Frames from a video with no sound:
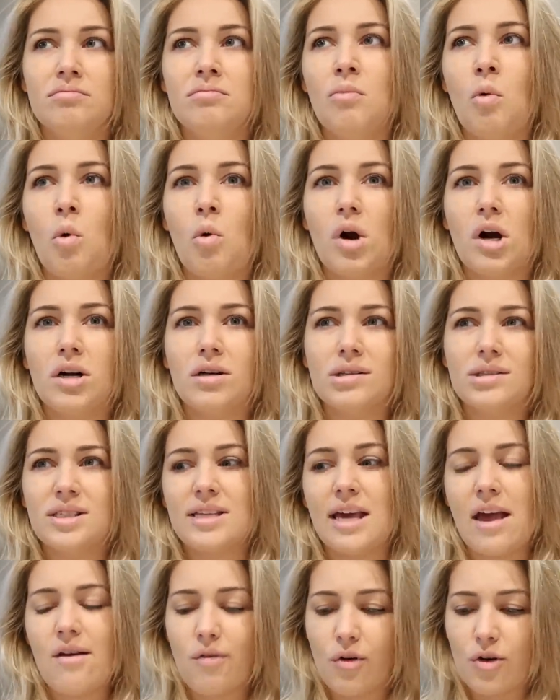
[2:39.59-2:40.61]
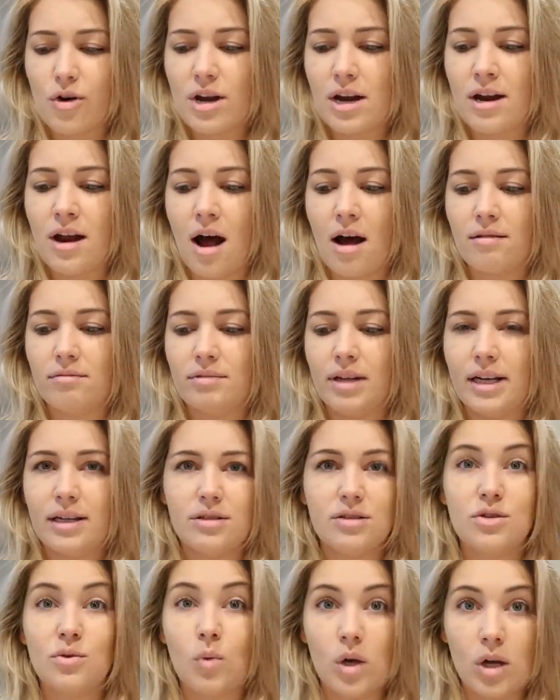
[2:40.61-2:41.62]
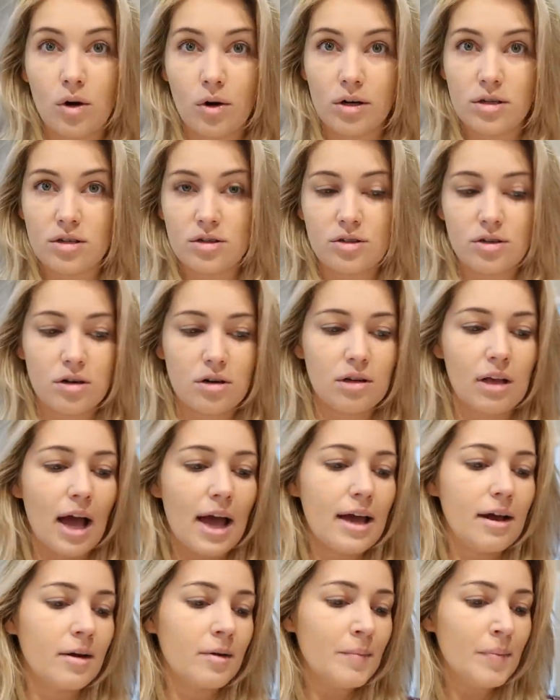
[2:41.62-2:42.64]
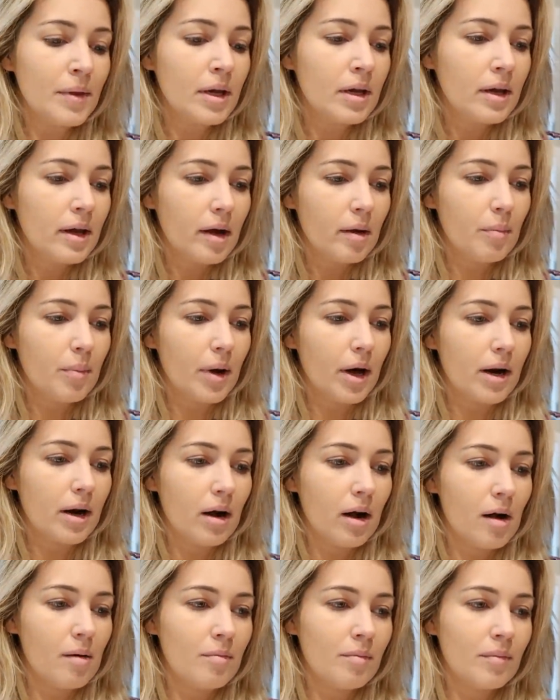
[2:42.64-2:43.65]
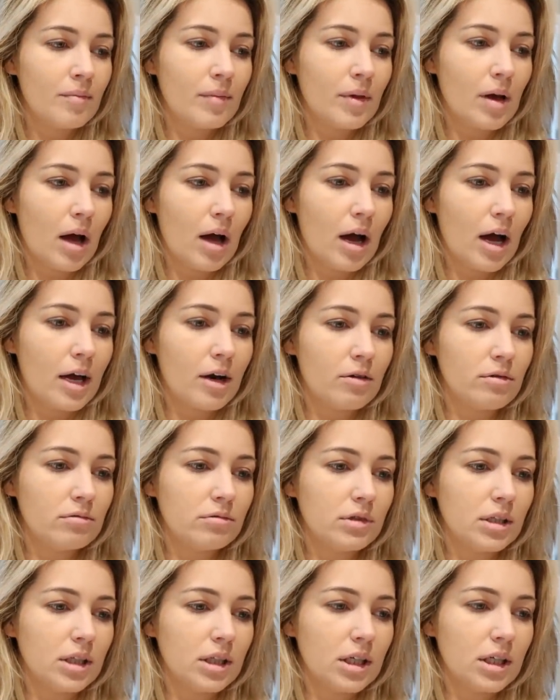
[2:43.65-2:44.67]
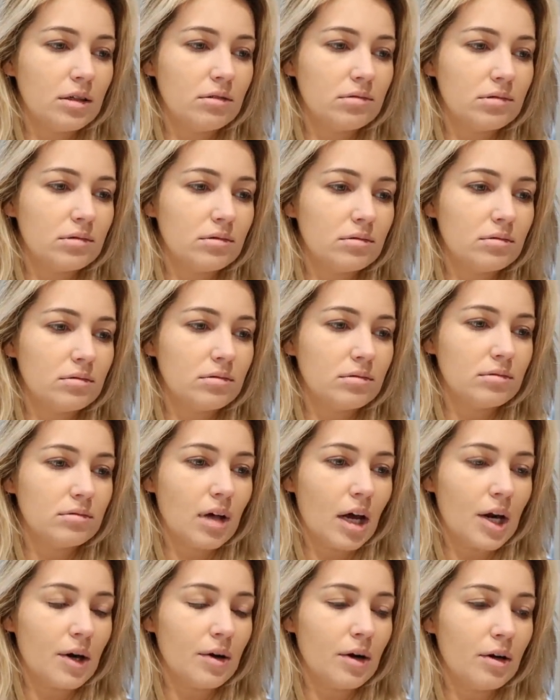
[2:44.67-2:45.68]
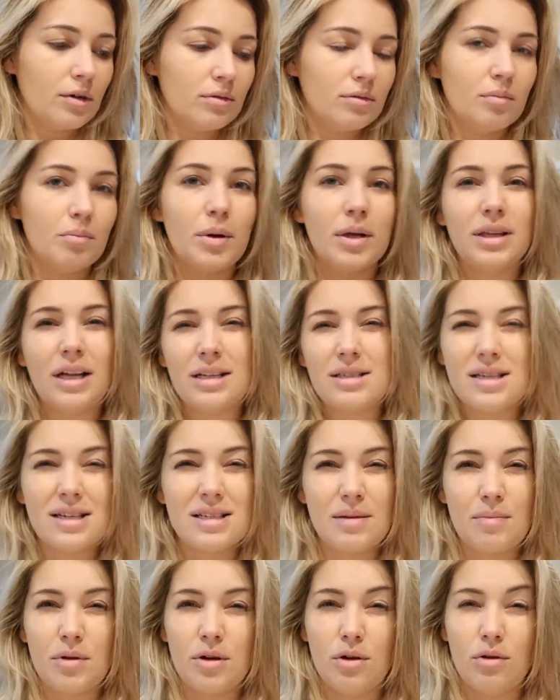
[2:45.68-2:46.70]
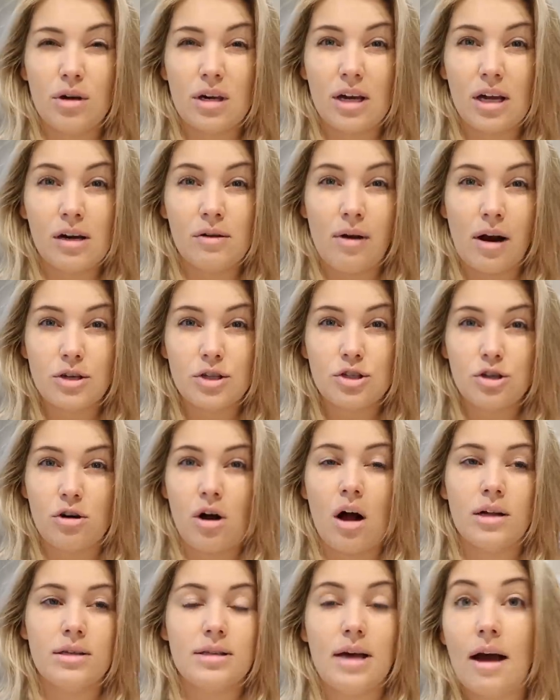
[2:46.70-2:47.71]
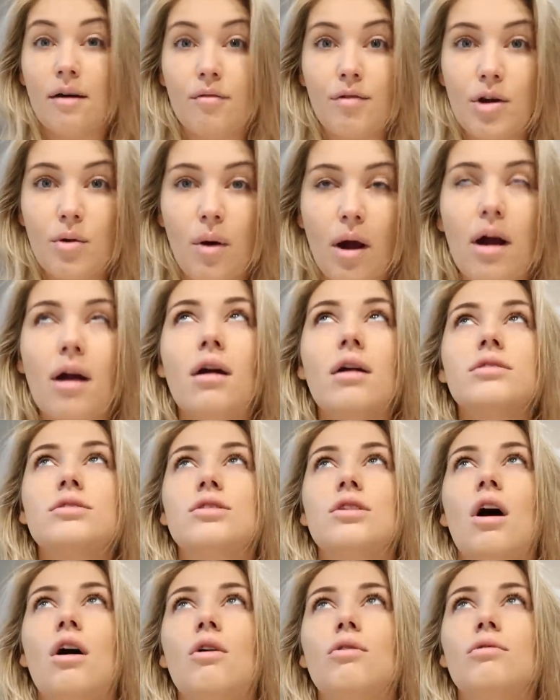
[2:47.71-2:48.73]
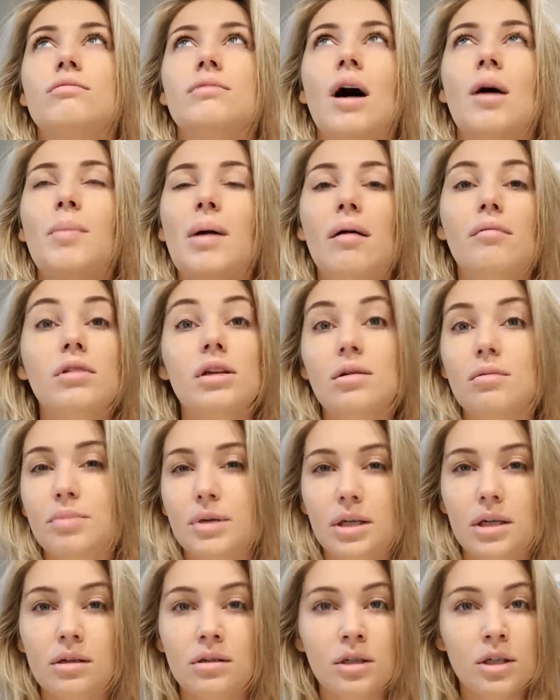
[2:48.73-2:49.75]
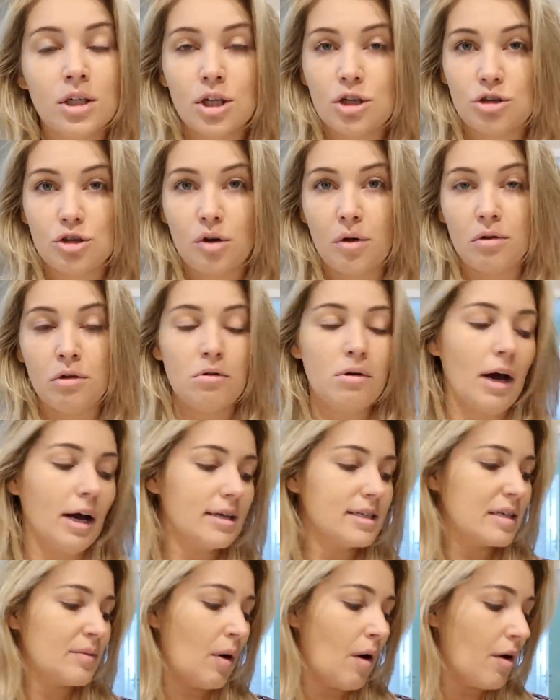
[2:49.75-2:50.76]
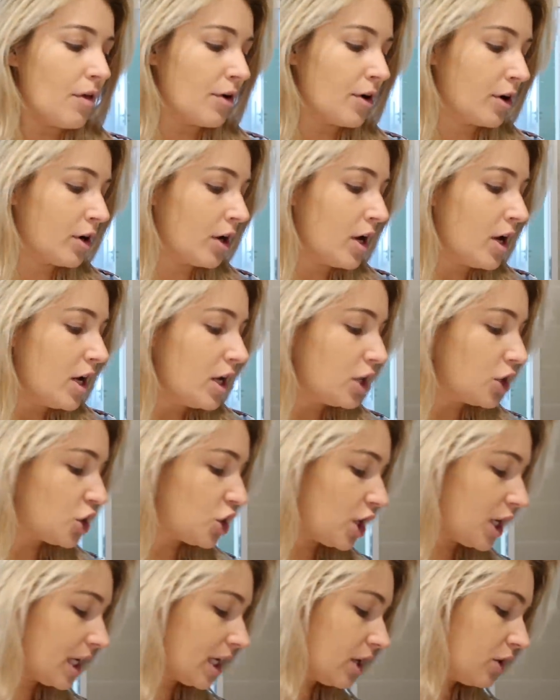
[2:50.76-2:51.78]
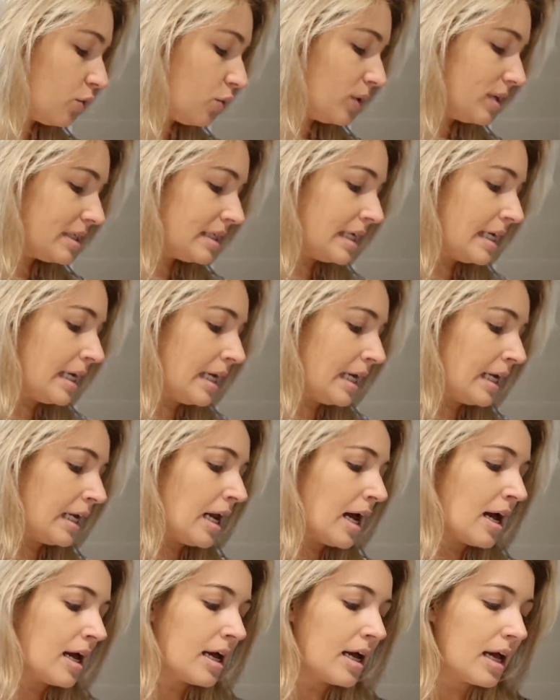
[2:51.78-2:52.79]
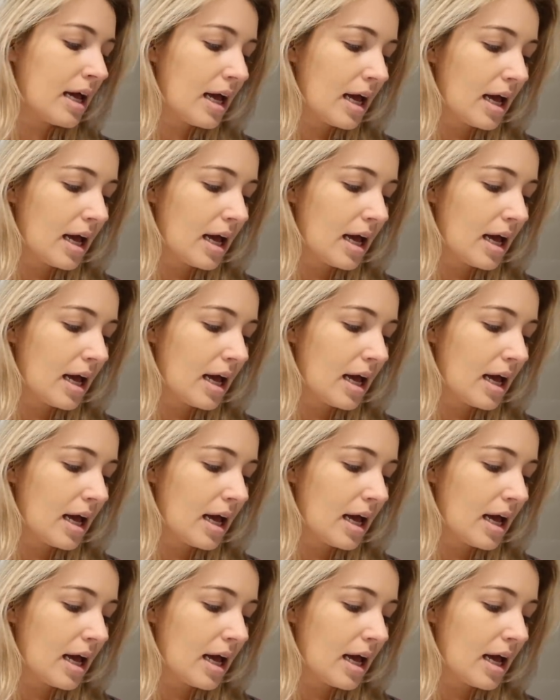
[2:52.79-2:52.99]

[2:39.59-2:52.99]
more savory, not like sweet or dessert like, but I don't really, I don't know, but that's like something you can get in restaurants everywhere. So I'll probably be showing you guys some other Czech cuisine.